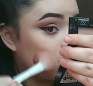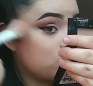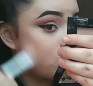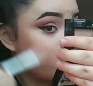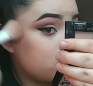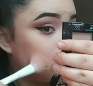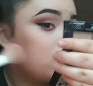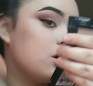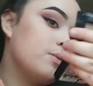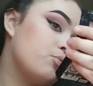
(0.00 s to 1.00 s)
just
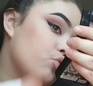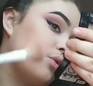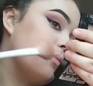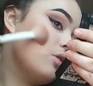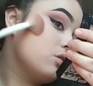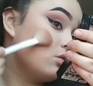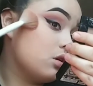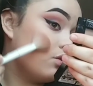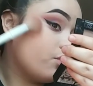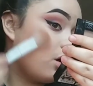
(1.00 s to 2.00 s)
the perimeters
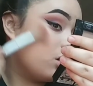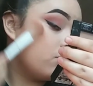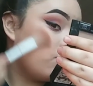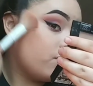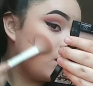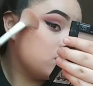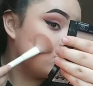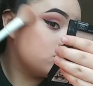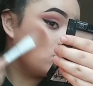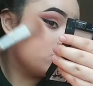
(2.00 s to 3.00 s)
of our face,